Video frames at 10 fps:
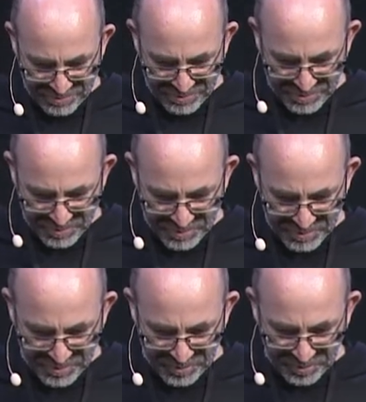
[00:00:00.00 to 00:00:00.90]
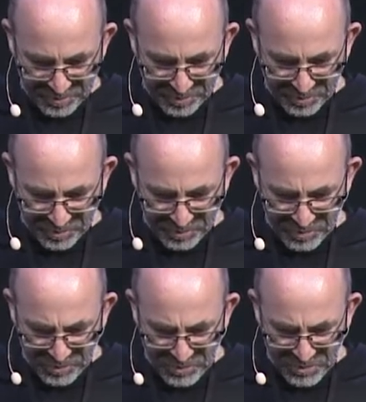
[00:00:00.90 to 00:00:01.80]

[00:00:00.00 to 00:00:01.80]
[no speech]